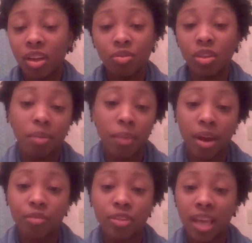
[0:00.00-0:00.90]
It doesn't really
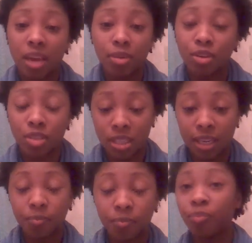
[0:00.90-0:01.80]
matter if it's A, B, or
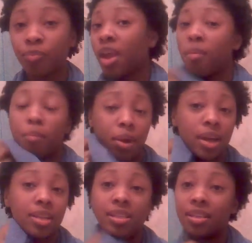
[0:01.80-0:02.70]
C.
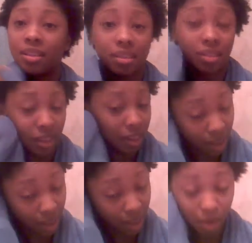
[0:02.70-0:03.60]
But
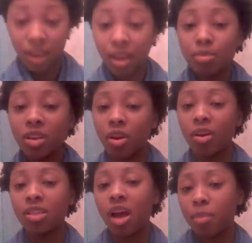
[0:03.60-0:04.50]
anyway, I'm just going
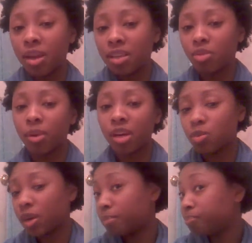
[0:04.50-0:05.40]
to go ahead and talk about this while my hair
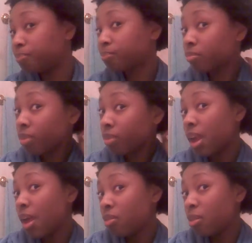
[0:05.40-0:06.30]
is wet.
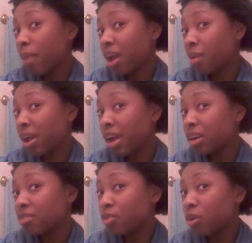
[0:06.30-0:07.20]
The back of my
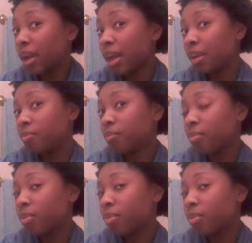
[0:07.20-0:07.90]
hair is 4A.